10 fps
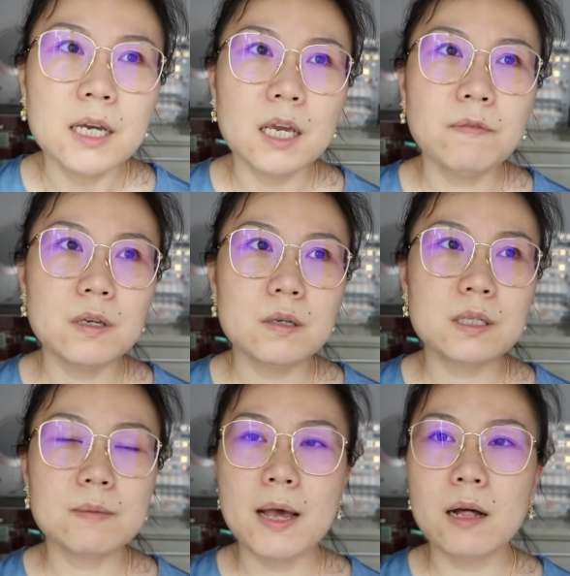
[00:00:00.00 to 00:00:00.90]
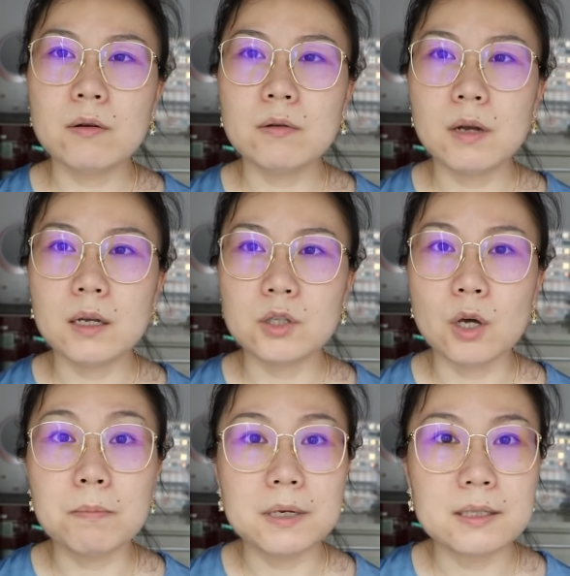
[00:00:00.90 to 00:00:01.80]
If you smell,
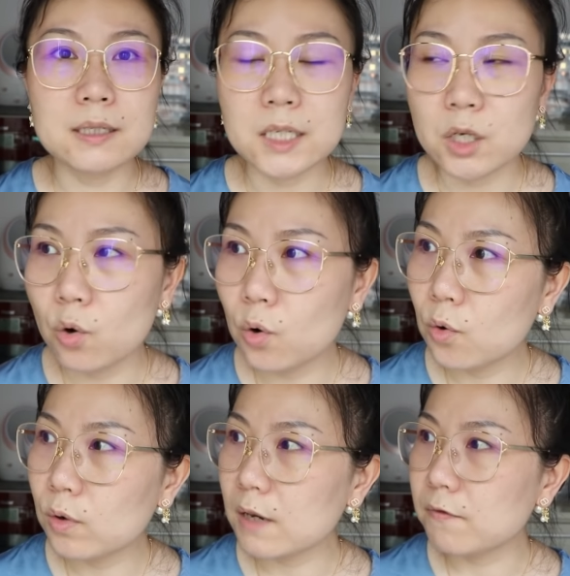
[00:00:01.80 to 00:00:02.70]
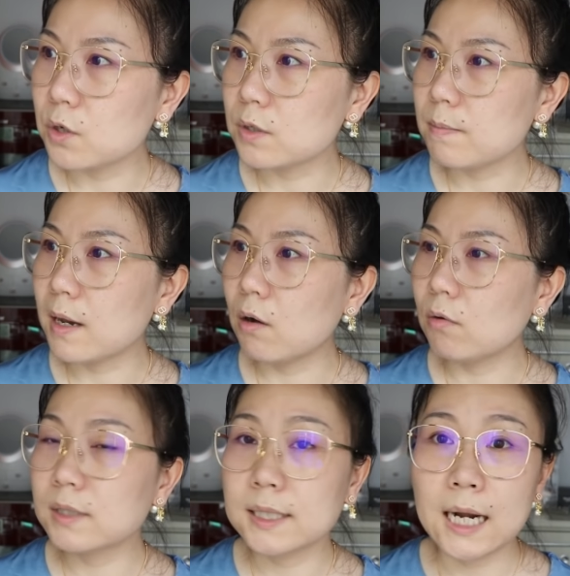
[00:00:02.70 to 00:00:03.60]
Miss Dior, if you
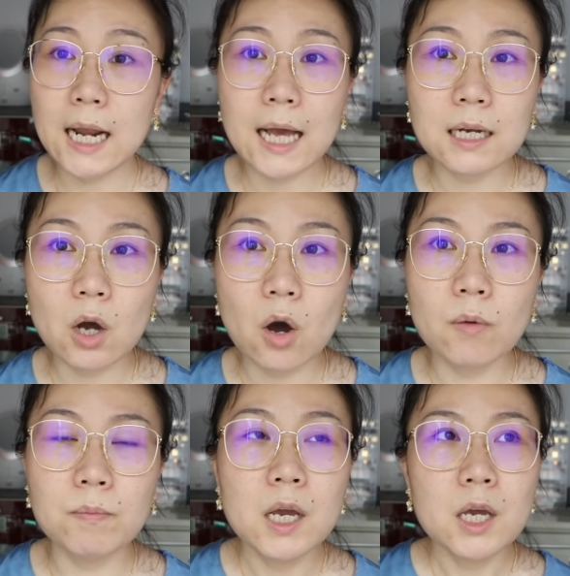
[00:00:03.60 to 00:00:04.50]
smell Lancome,